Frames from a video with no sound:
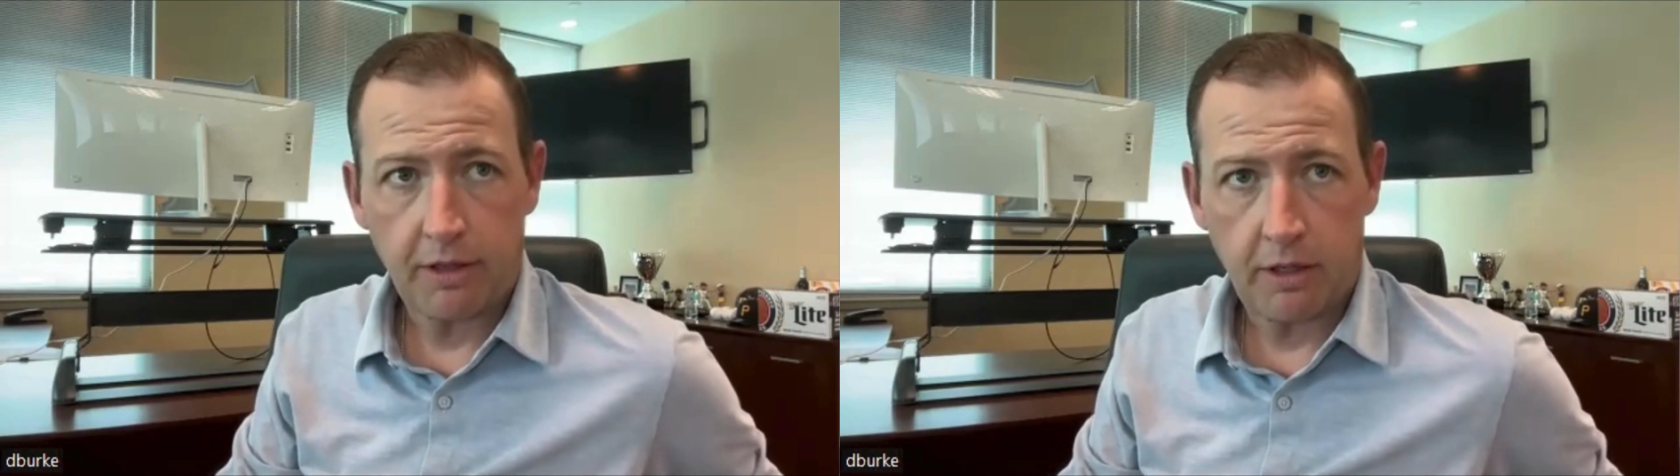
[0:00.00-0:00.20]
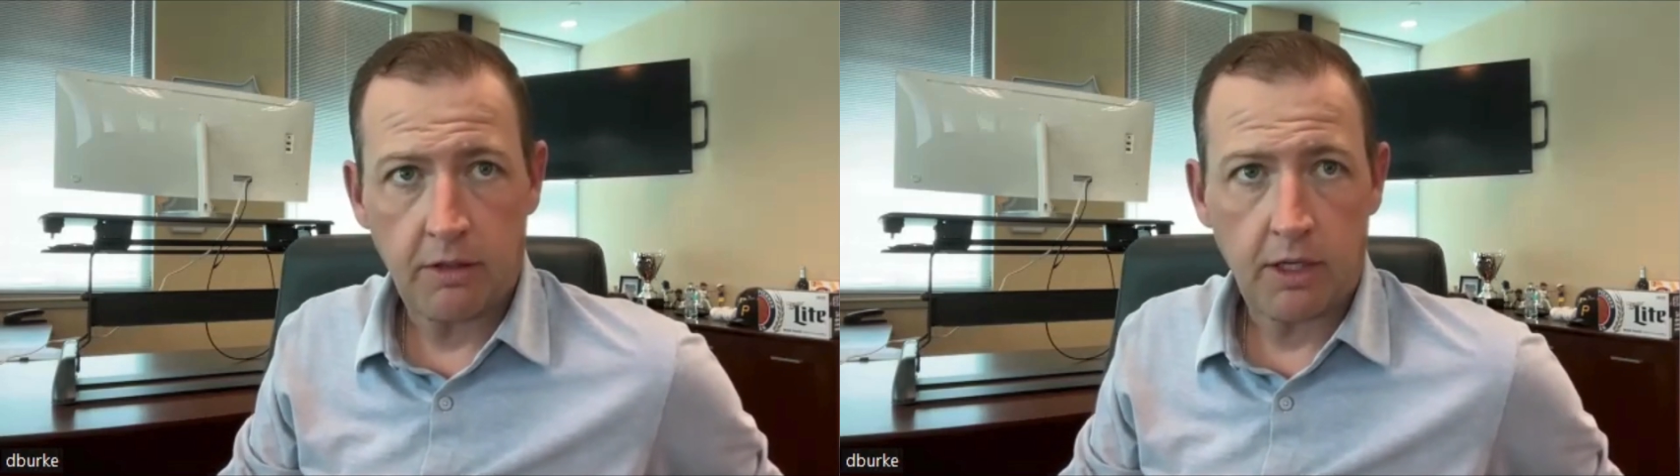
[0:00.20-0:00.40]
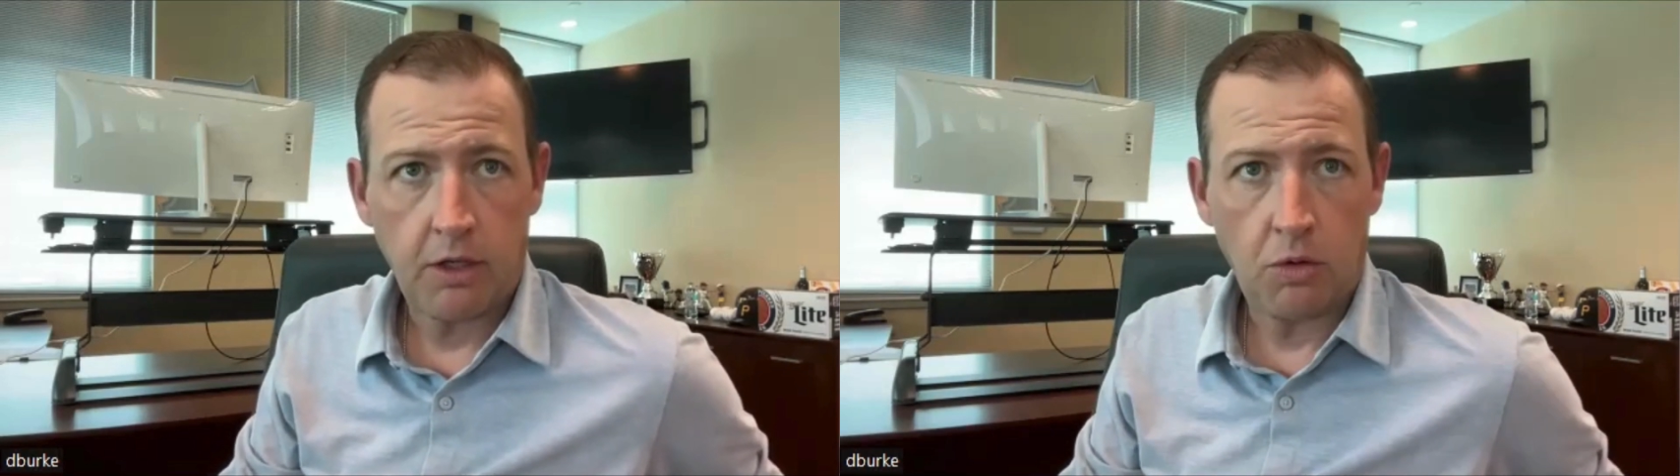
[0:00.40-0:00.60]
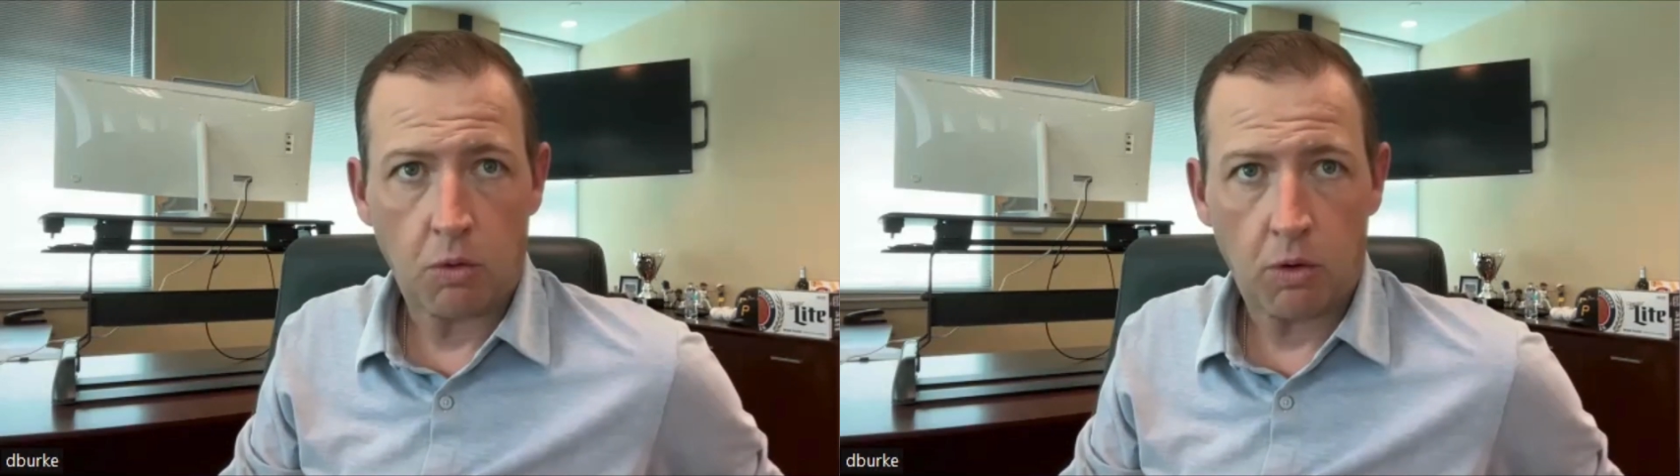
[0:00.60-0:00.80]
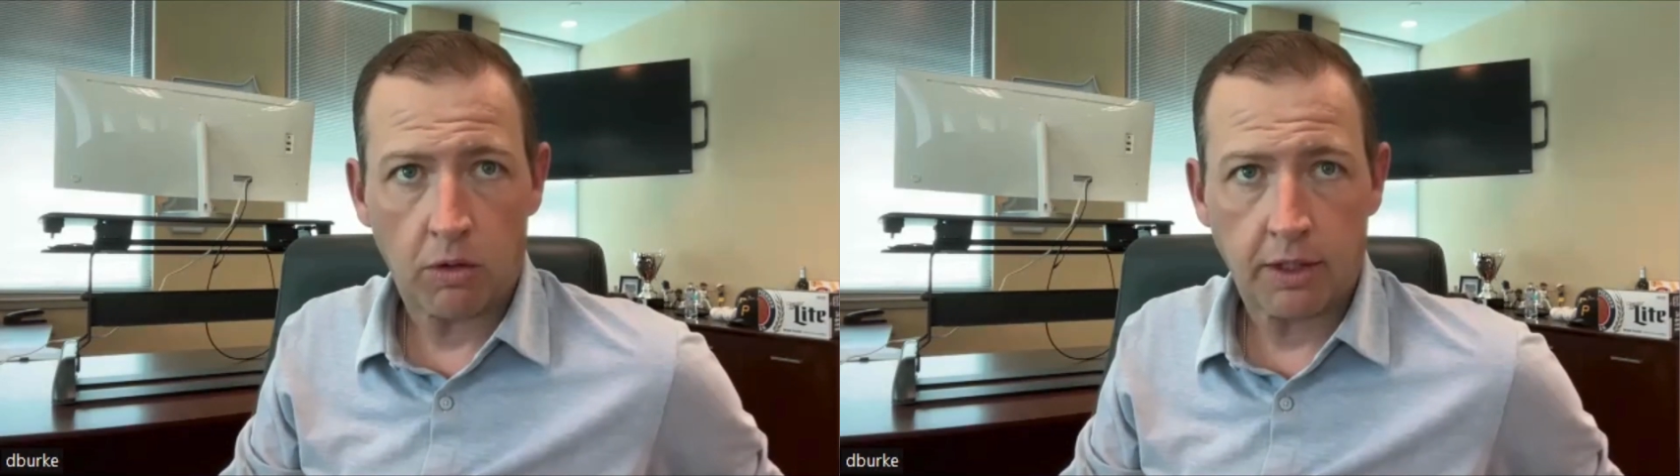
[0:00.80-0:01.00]
in New
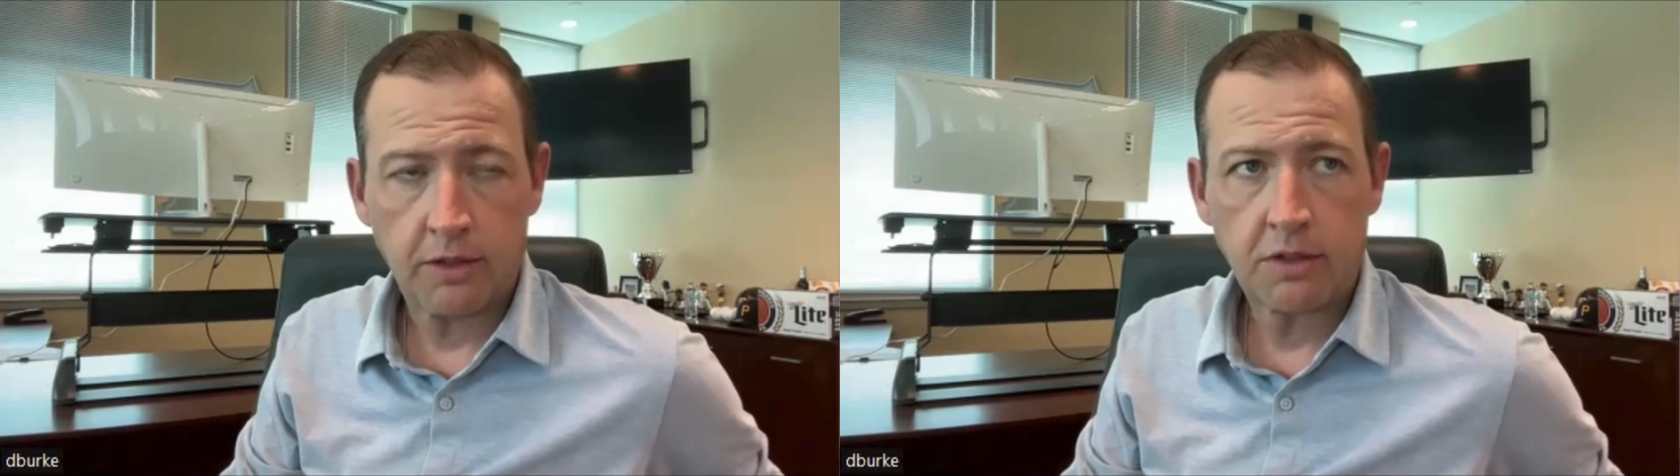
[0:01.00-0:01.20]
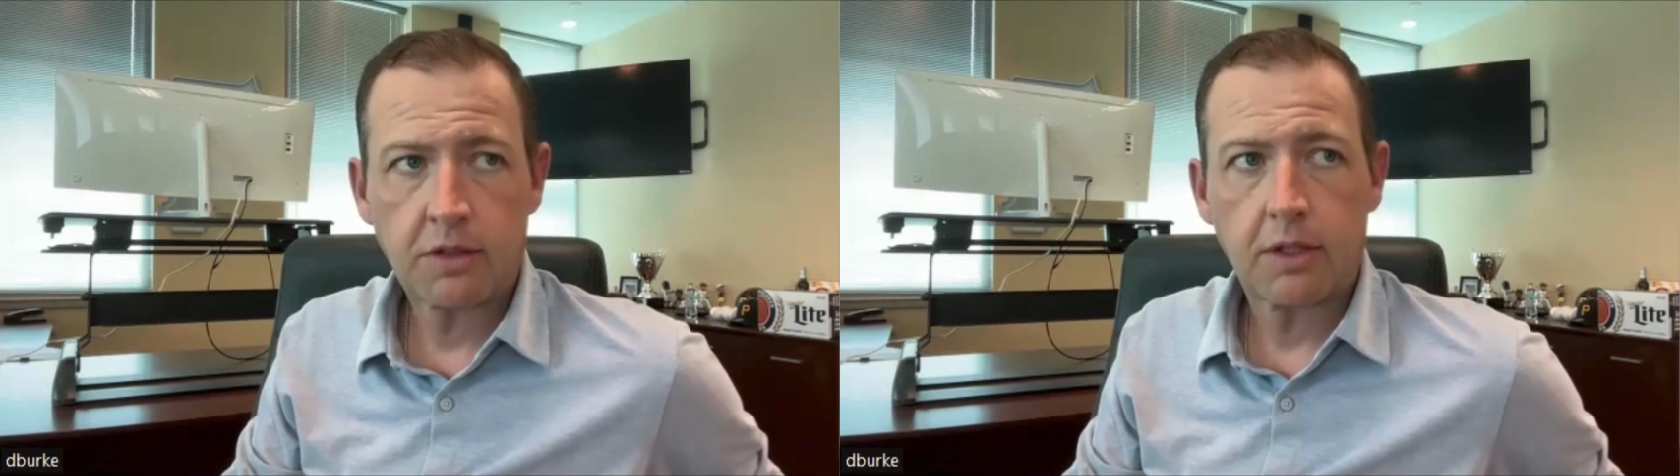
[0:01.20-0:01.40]
Orleans